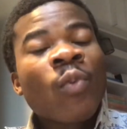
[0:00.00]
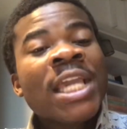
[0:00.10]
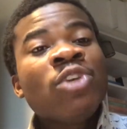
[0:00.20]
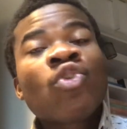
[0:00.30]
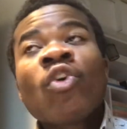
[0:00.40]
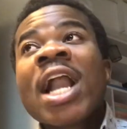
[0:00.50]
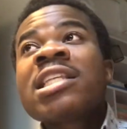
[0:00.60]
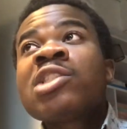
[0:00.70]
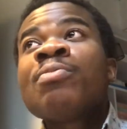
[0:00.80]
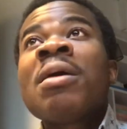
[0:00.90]
When you
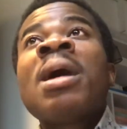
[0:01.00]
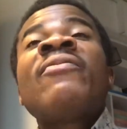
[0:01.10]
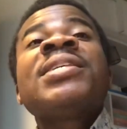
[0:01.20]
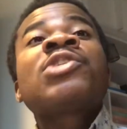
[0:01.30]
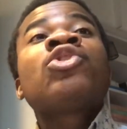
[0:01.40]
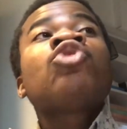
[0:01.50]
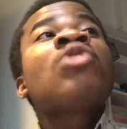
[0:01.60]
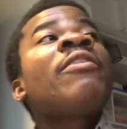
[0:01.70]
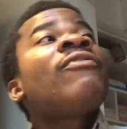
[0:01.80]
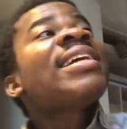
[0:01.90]
get to power and fight corruption, you
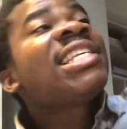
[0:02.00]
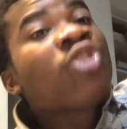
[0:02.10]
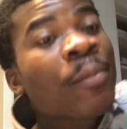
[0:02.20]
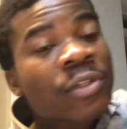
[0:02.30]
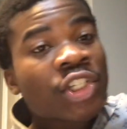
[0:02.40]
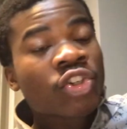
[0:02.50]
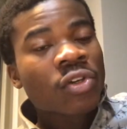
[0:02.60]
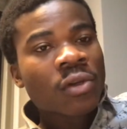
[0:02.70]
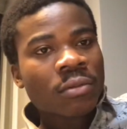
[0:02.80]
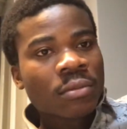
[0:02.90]
are fighting the
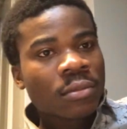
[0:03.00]
opposition.